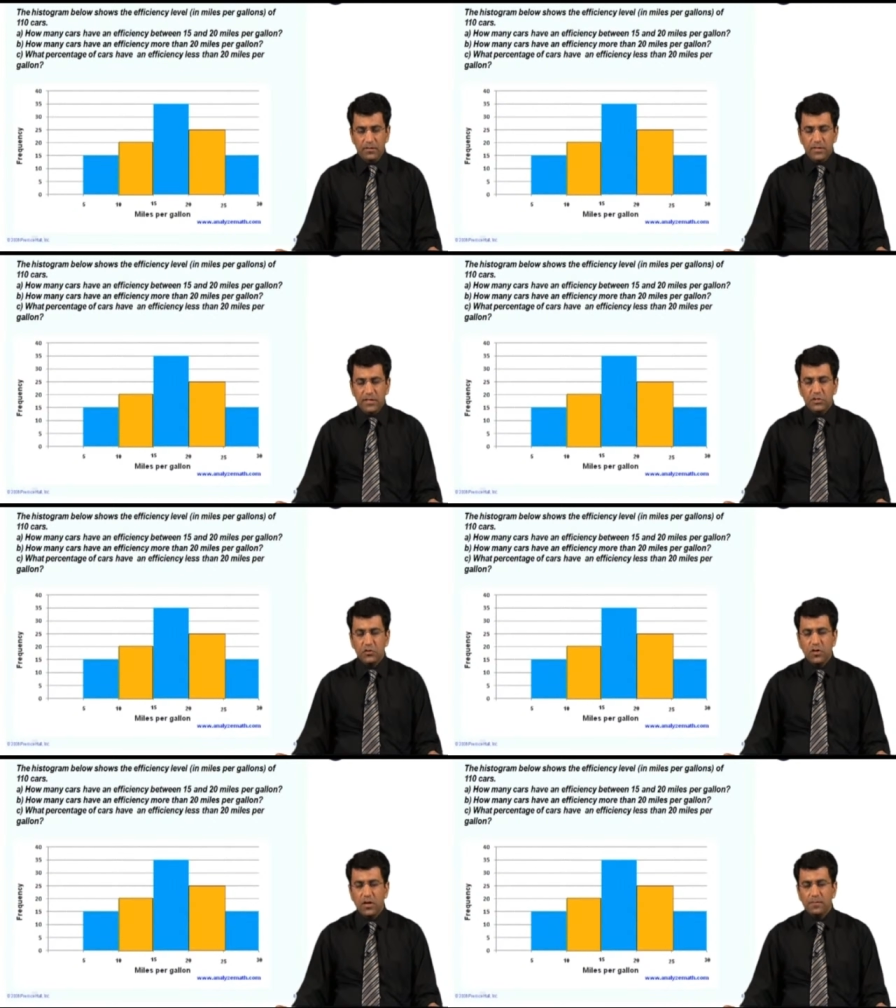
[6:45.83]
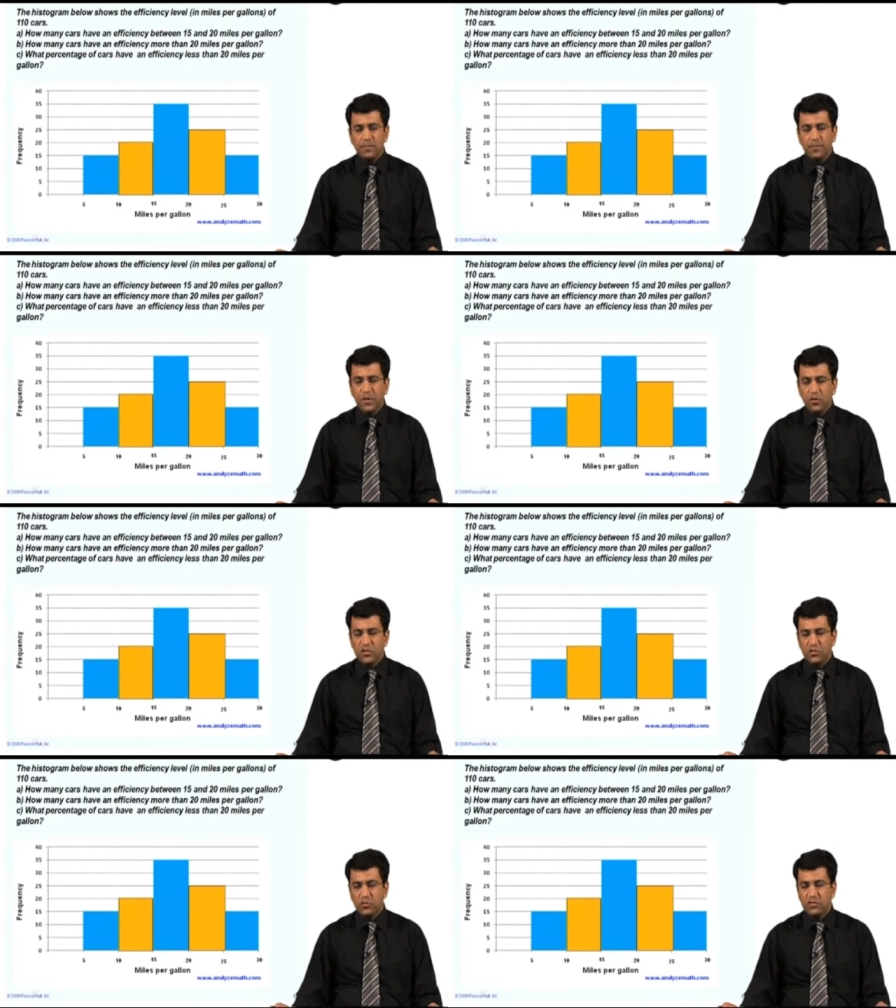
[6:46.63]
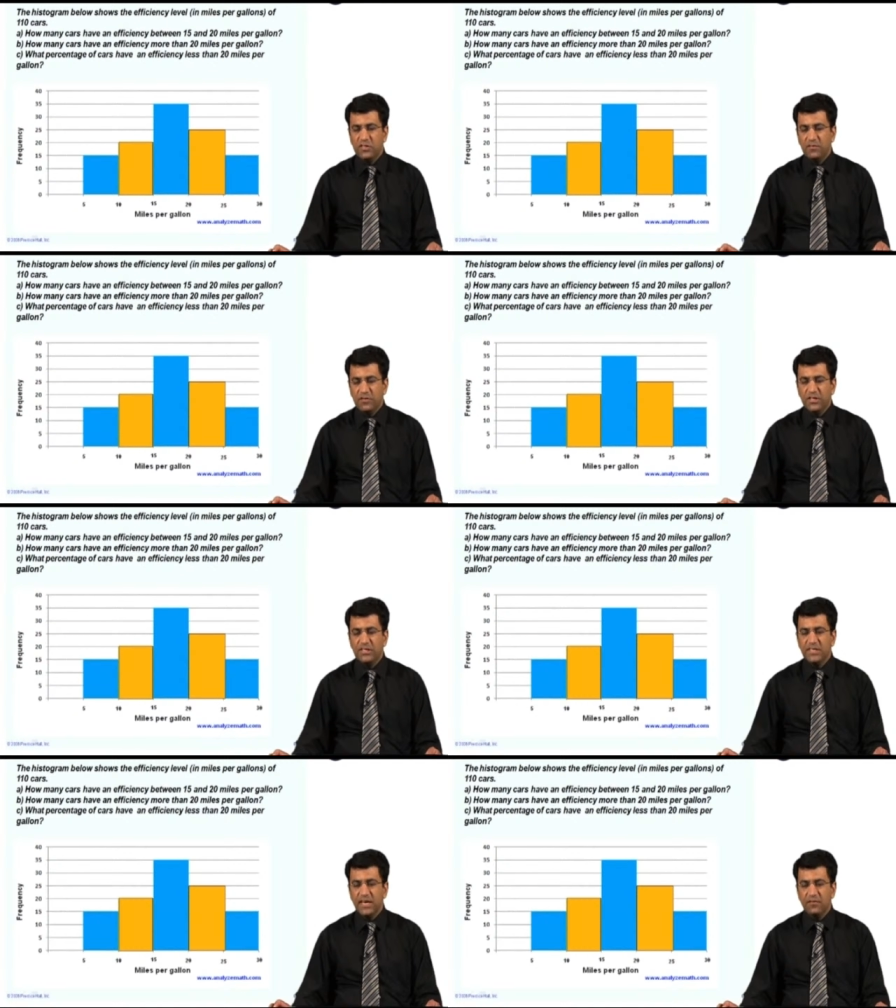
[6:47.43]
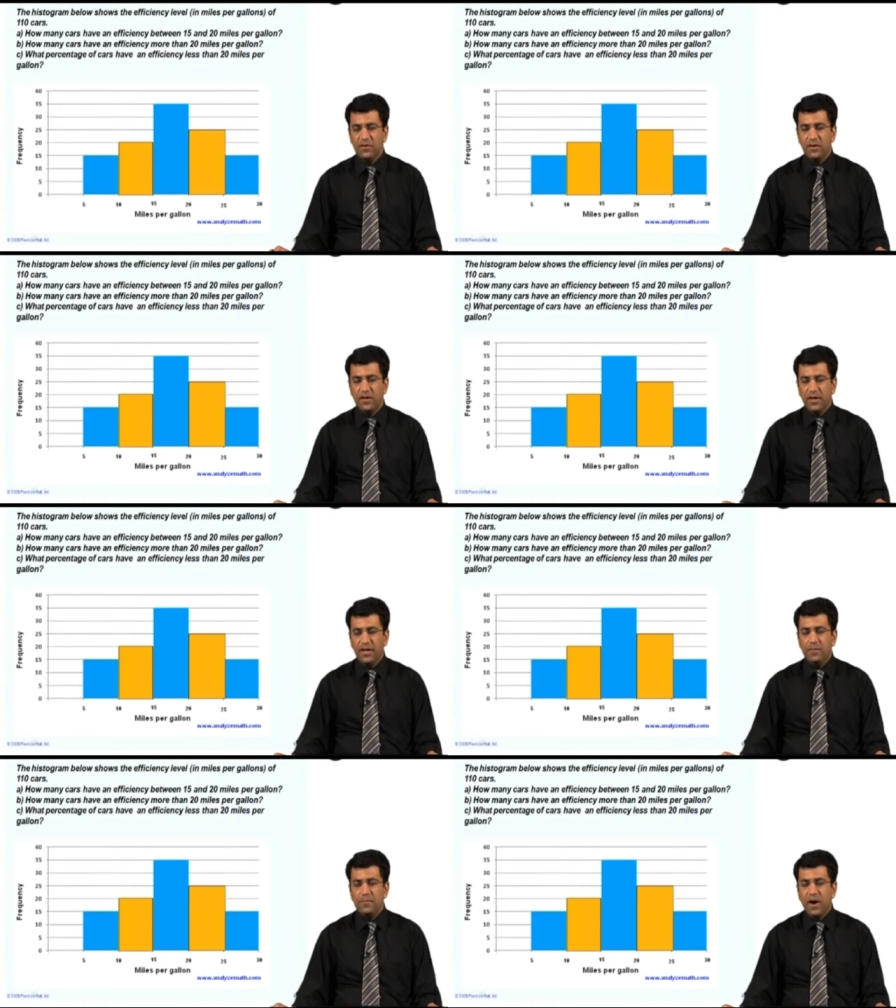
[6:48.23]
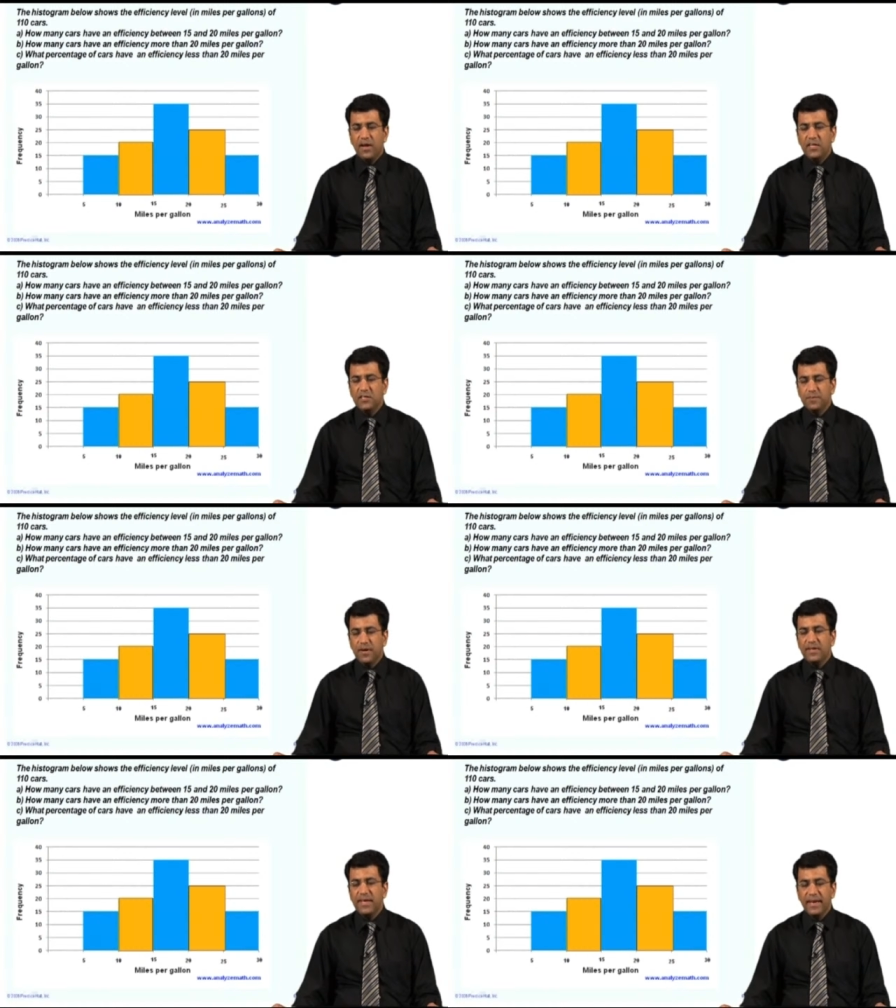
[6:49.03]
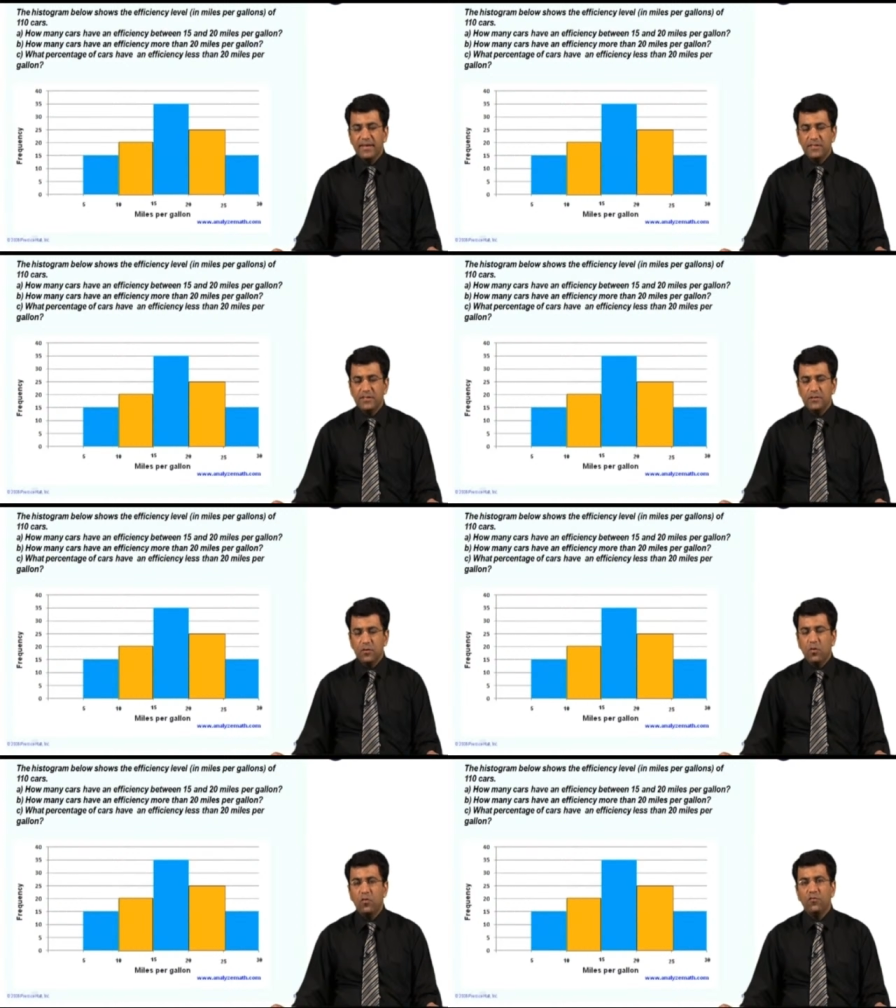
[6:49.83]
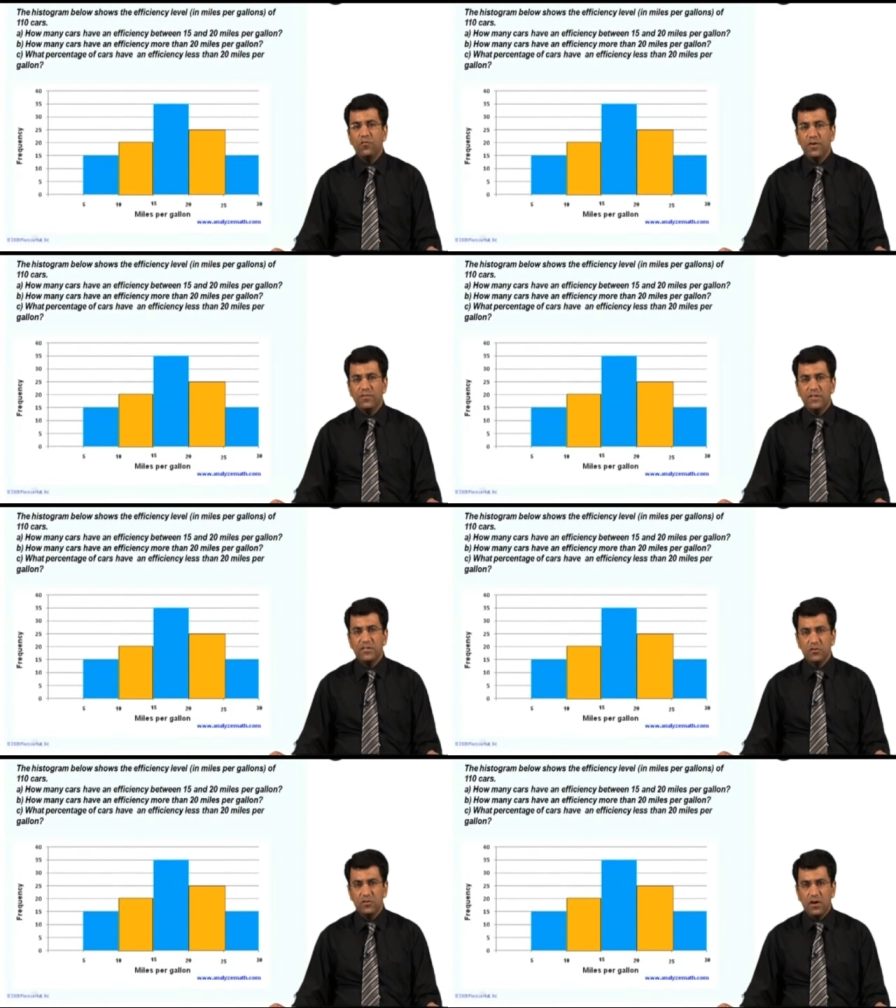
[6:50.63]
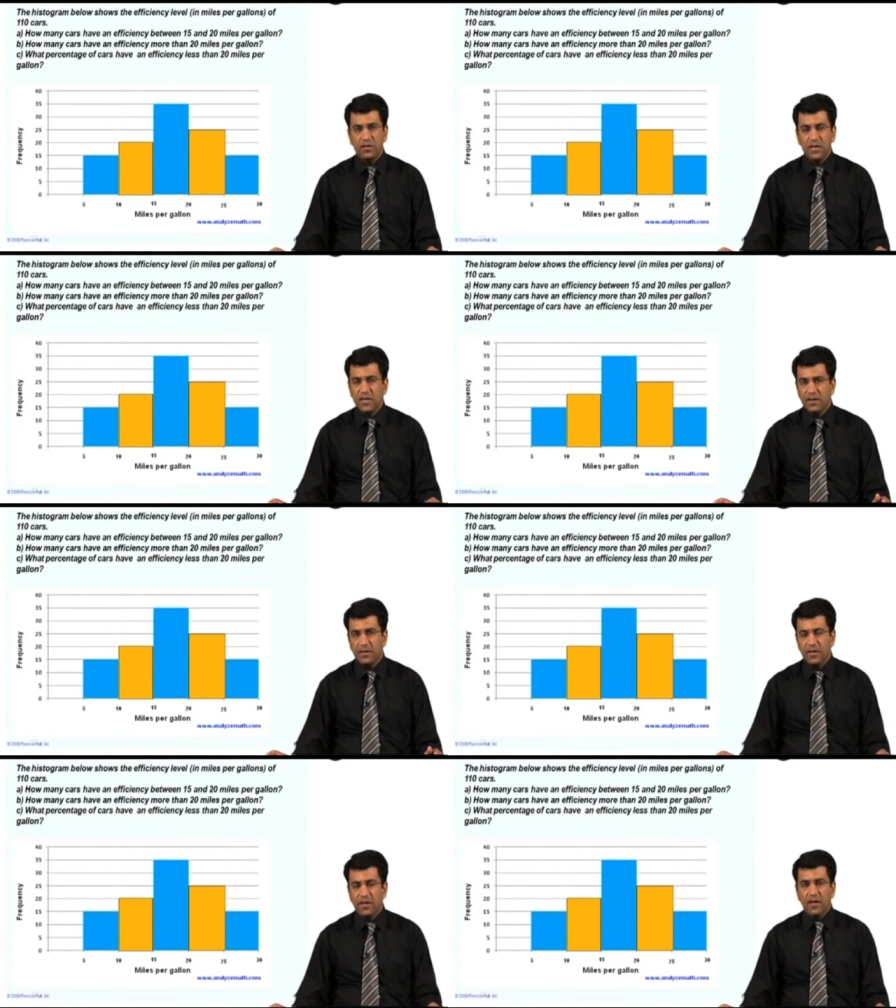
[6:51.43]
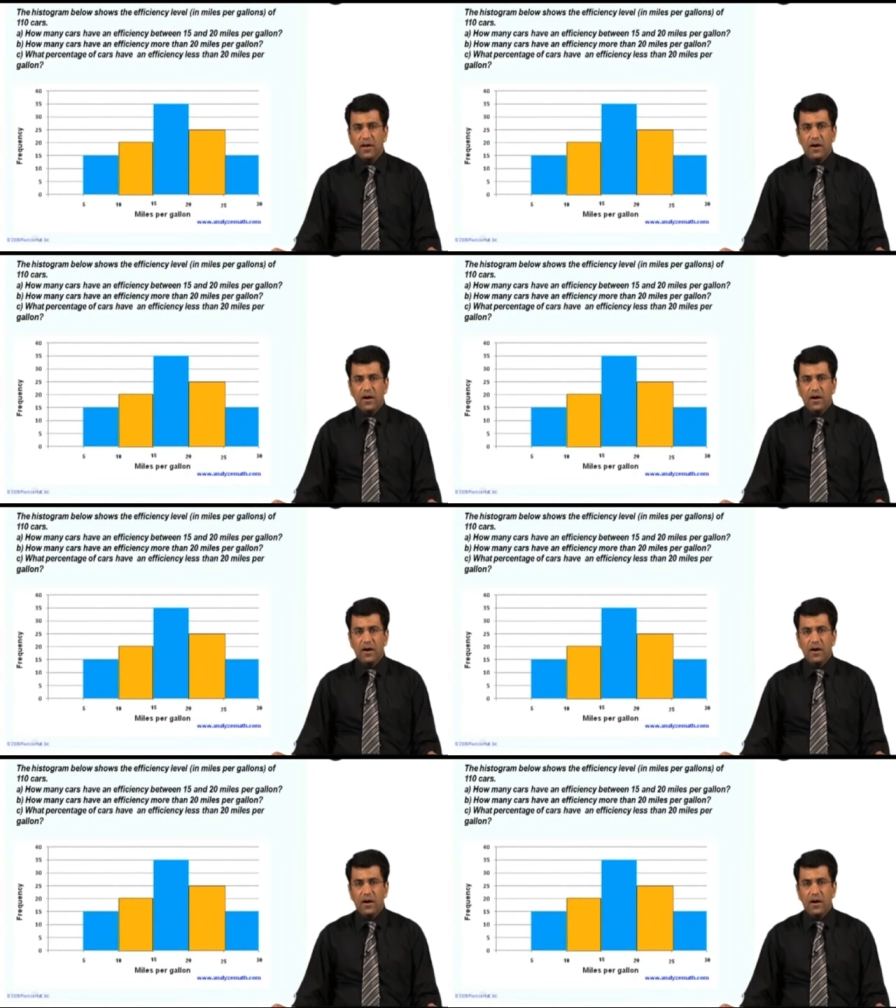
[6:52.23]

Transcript: The histogram below shows the efficiency level in miles per gallons of 110 cars. Again,